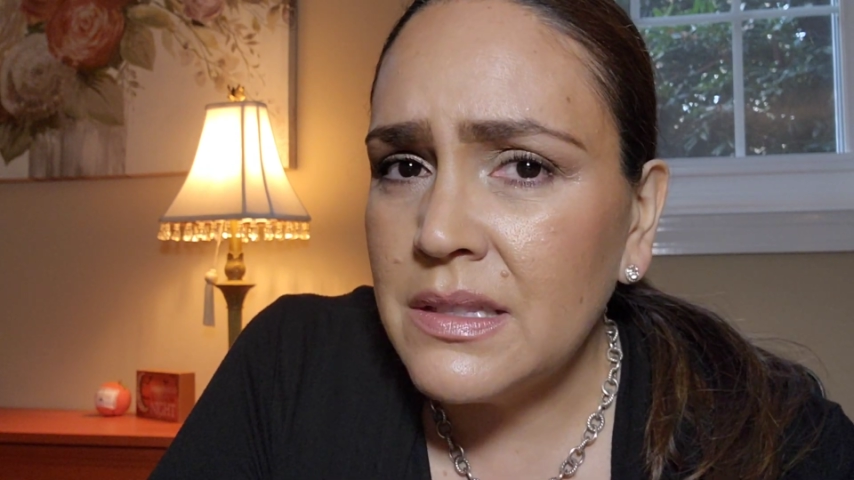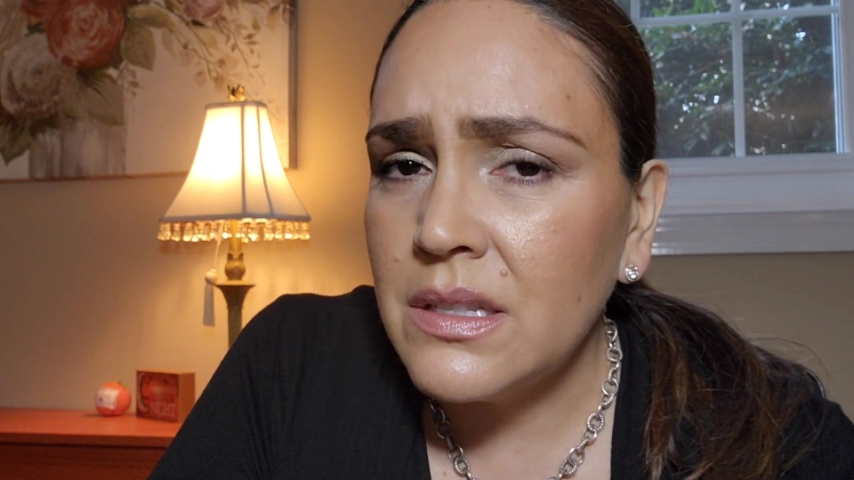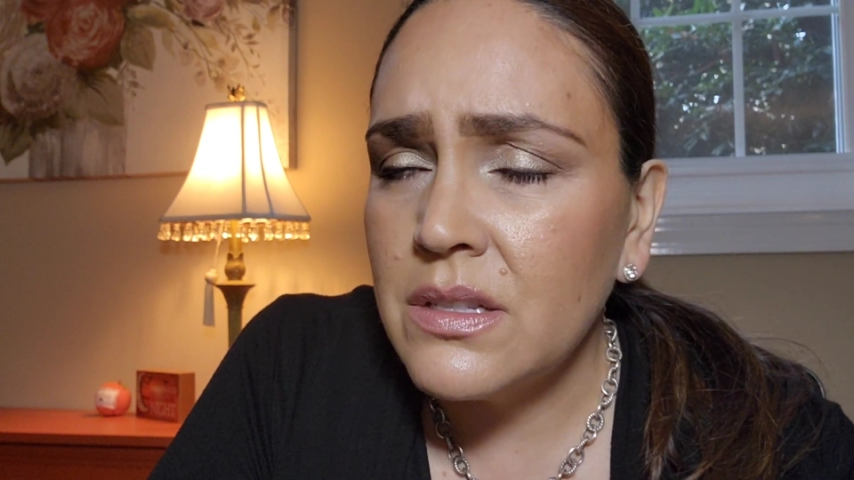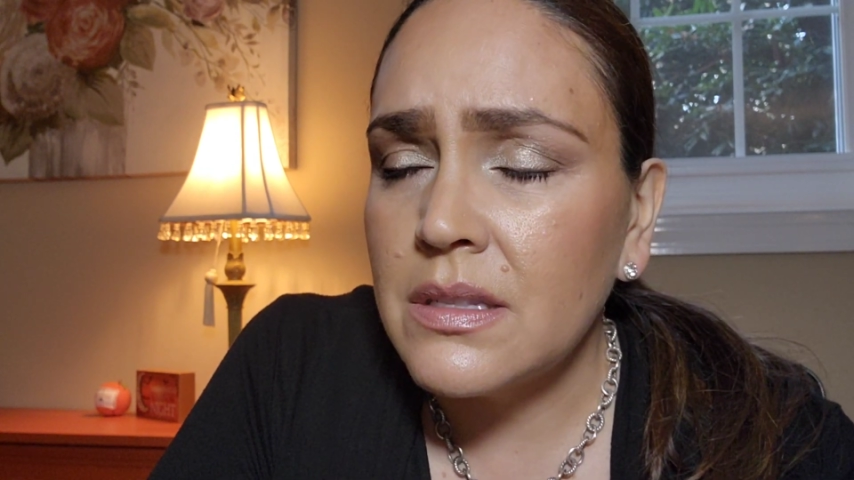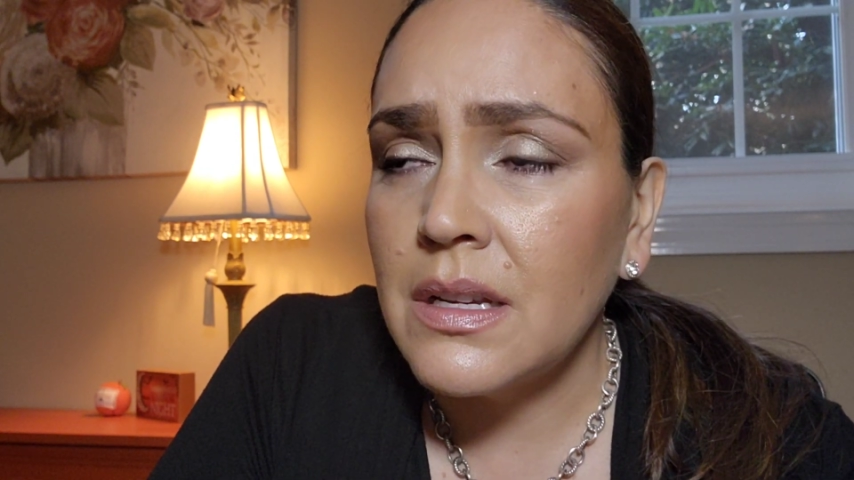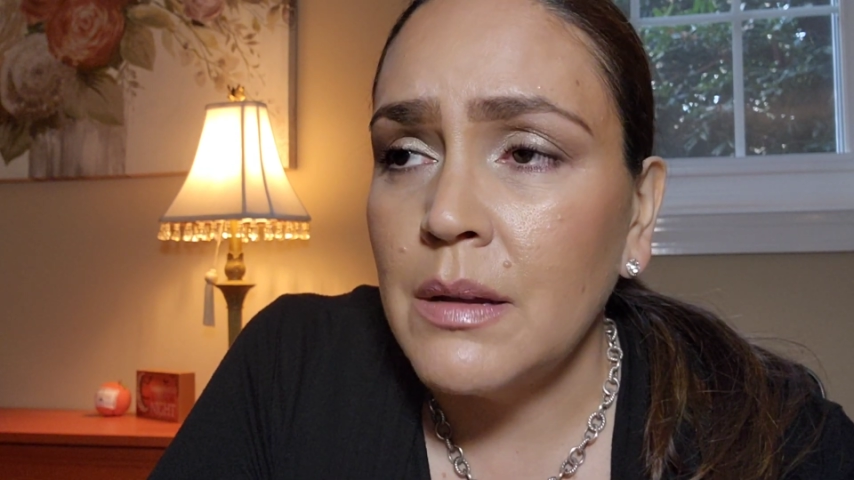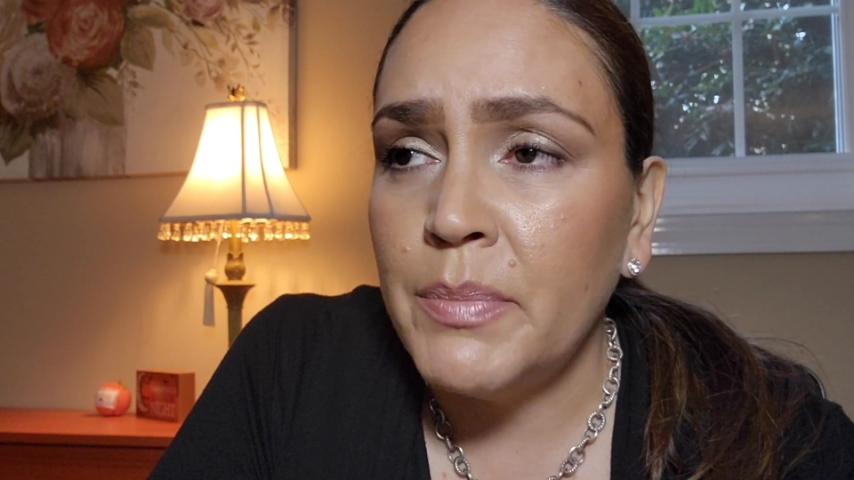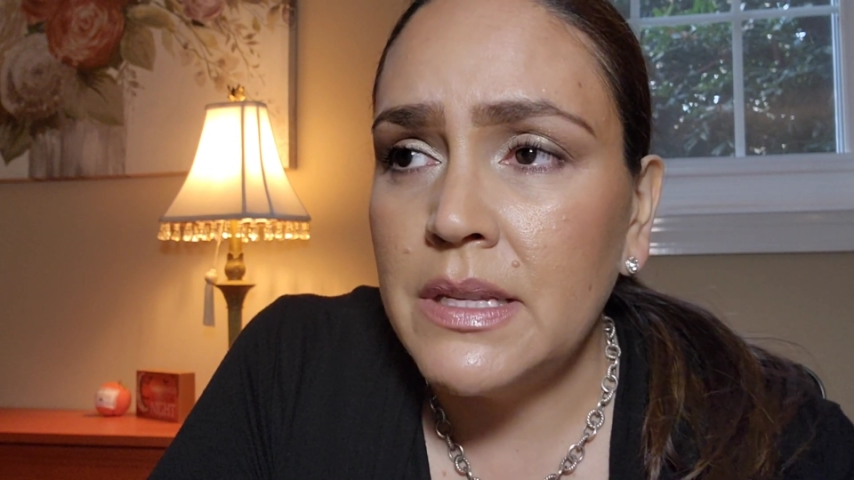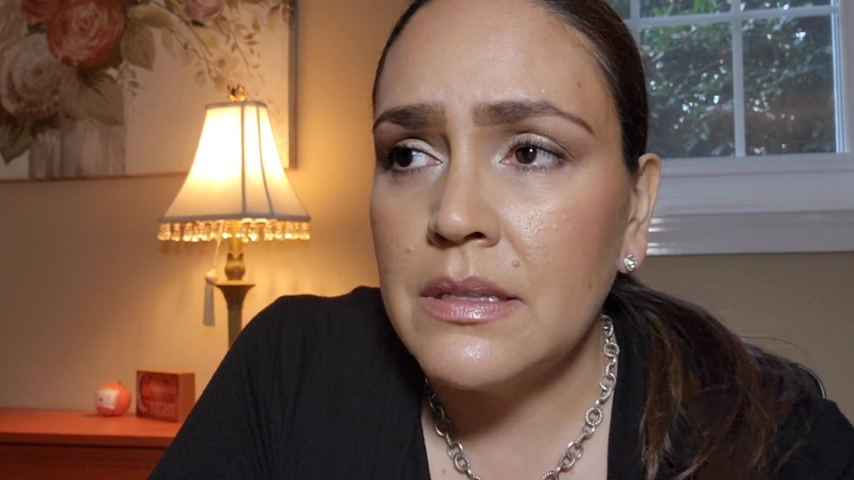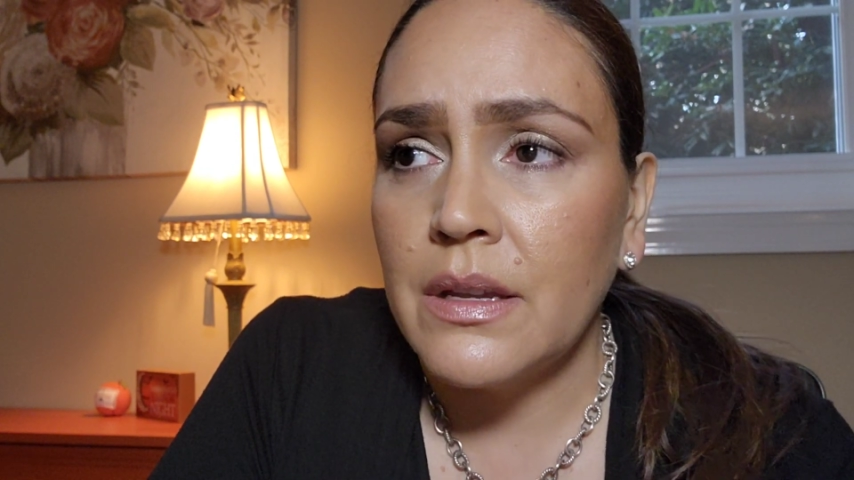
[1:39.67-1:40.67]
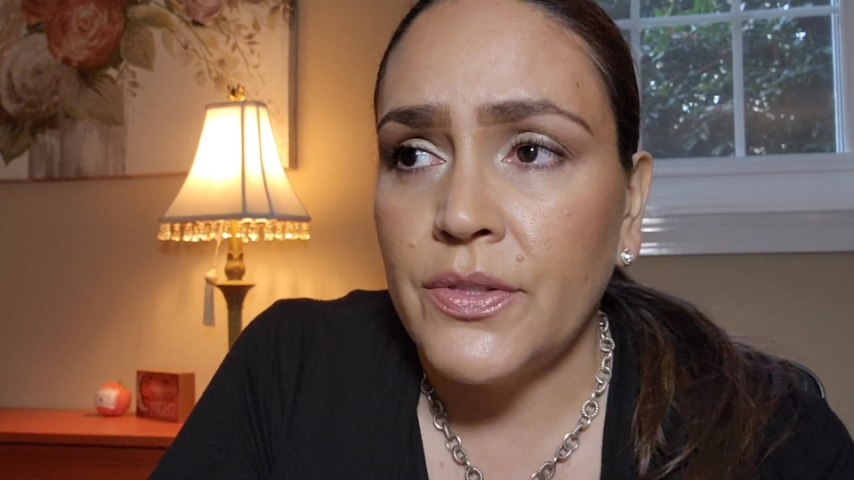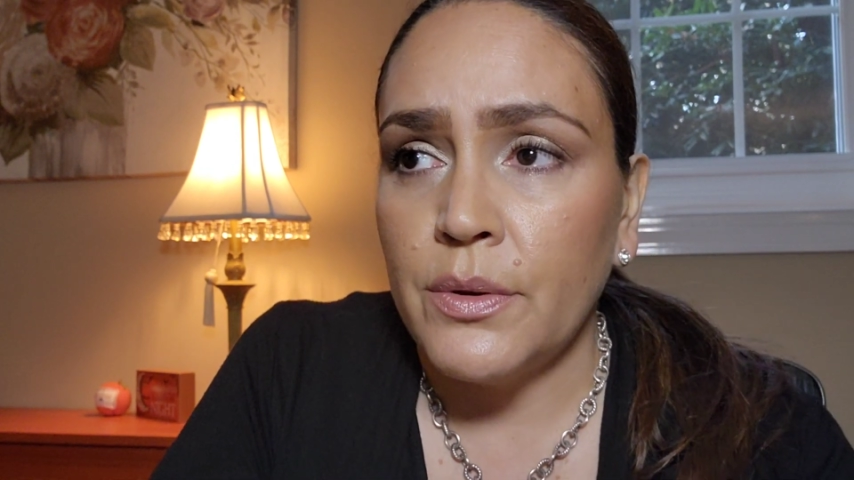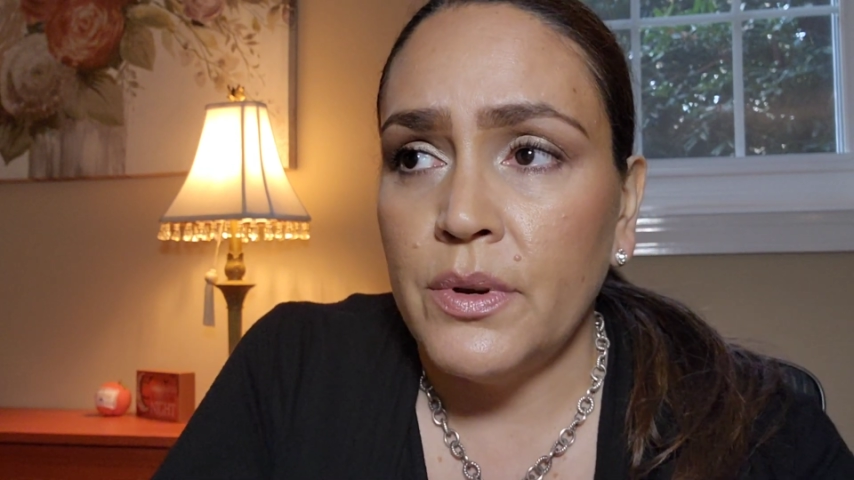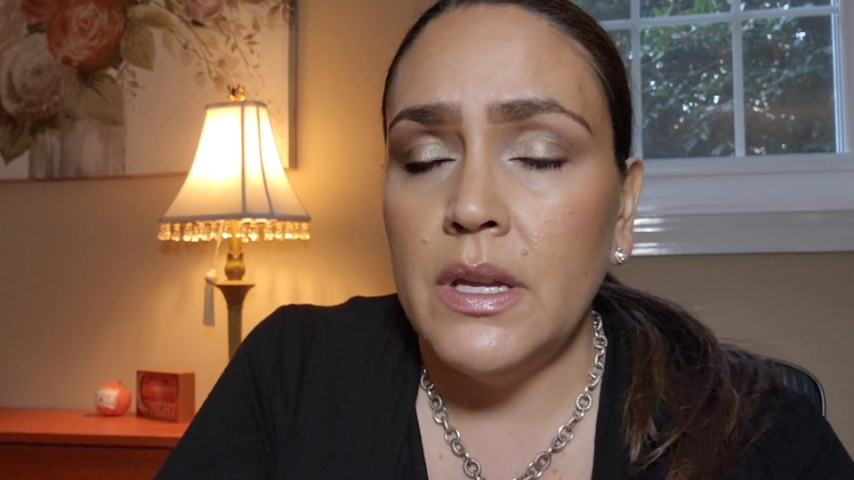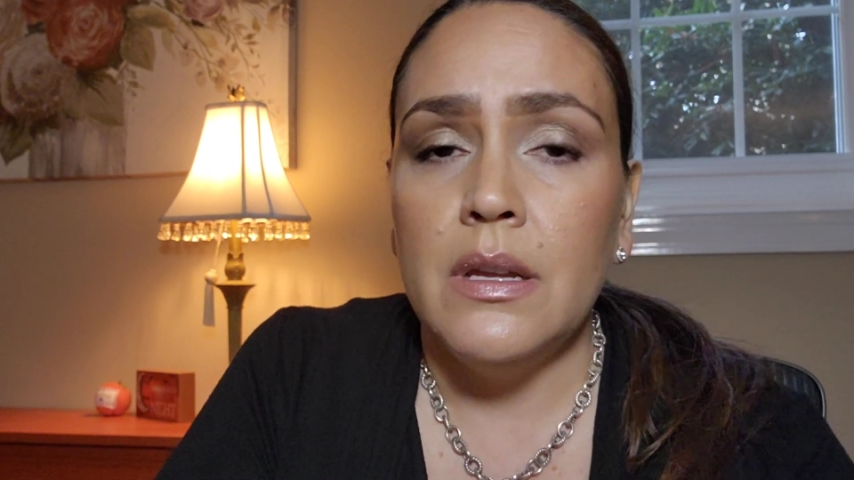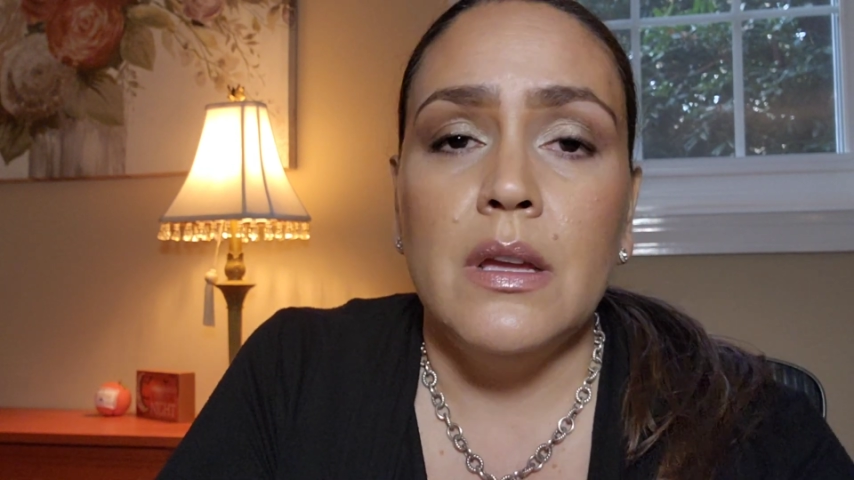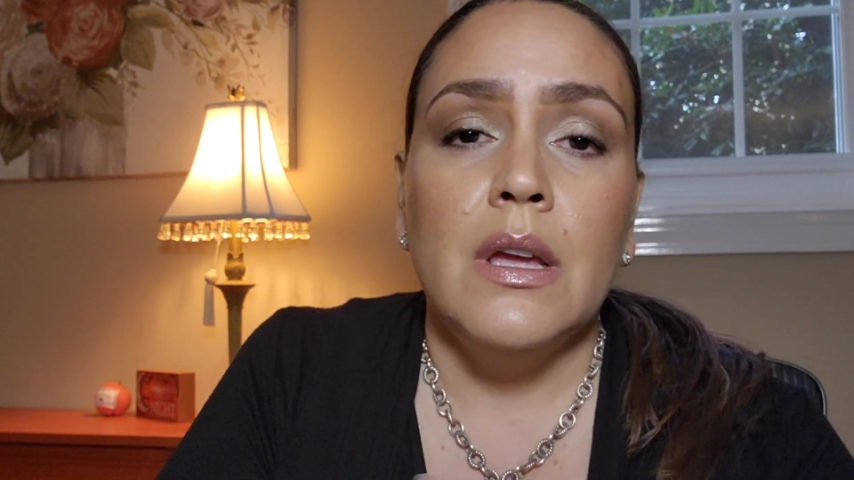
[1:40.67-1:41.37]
to just like a basic 30?